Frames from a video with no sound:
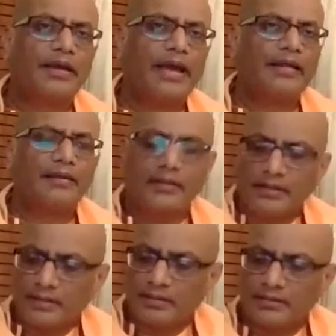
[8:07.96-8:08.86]
And
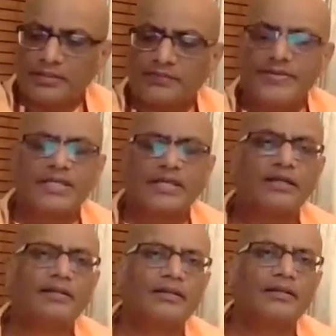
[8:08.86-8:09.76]
this
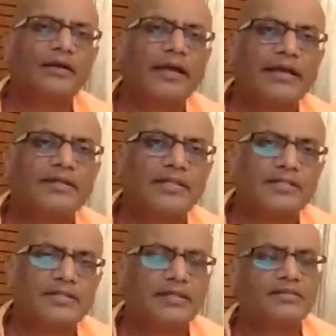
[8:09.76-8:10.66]
physical
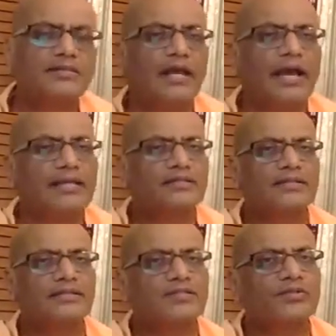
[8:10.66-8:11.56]
existence as
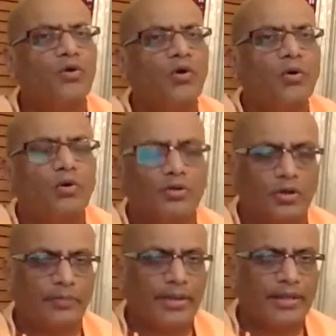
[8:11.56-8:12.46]
such has no hold
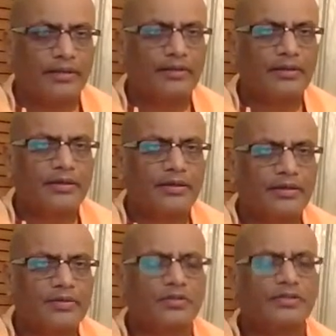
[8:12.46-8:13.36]
on me.
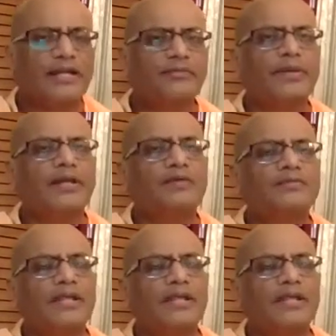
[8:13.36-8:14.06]
So that becomes the